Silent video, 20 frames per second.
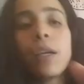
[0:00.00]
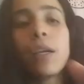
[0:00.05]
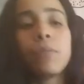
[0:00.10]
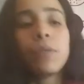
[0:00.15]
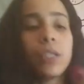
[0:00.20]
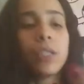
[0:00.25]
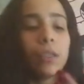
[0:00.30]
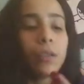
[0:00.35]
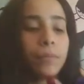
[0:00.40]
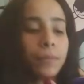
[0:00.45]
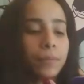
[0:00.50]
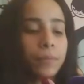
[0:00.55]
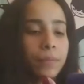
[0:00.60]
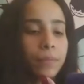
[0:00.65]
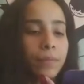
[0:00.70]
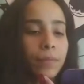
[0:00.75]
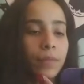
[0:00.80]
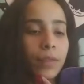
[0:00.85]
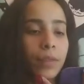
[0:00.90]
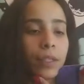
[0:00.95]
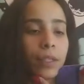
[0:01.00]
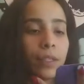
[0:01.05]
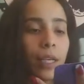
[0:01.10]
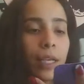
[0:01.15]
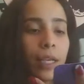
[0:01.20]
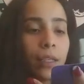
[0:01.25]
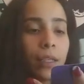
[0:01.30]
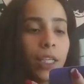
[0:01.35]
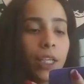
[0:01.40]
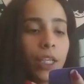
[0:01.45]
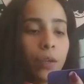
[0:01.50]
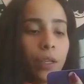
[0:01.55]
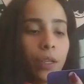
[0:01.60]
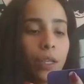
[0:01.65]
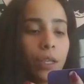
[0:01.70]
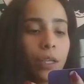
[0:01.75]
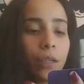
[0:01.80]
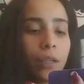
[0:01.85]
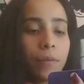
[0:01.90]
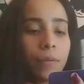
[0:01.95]
shit. Like,
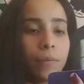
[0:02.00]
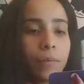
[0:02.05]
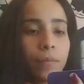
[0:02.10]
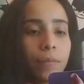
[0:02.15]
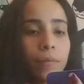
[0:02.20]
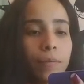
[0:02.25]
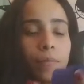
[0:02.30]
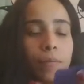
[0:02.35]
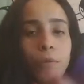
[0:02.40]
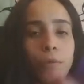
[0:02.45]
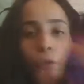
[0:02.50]
literally, you